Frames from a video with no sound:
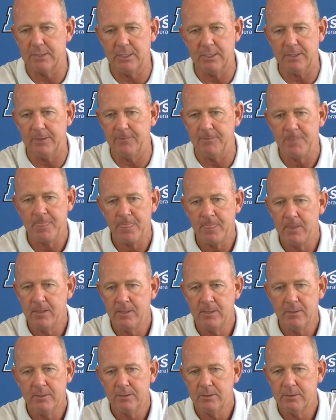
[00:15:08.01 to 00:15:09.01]
uh,
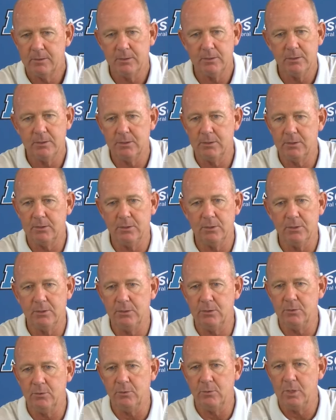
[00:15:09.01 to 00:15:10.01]

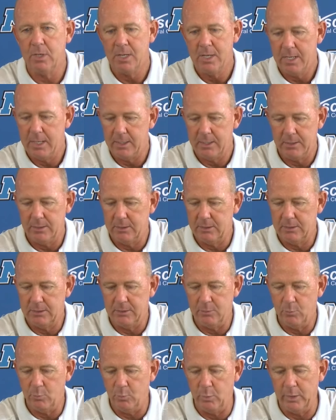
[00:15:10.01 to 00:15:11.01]
you know,
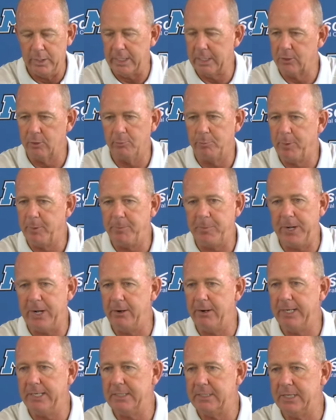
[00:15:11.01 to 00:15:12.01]
we're not going to
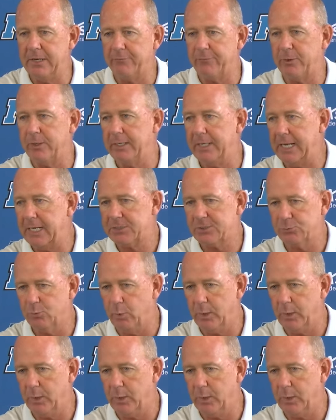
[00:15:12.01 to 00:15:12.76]
prepare any different. Next